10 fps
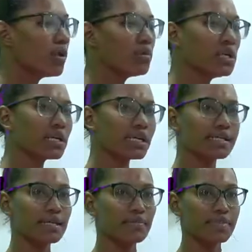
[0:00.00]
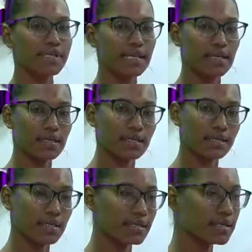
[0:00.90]
when we look at simple
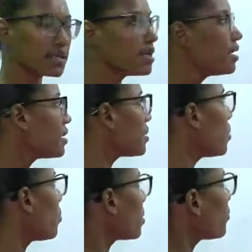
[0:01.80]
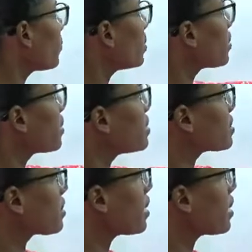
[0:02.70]
sentences, one of the things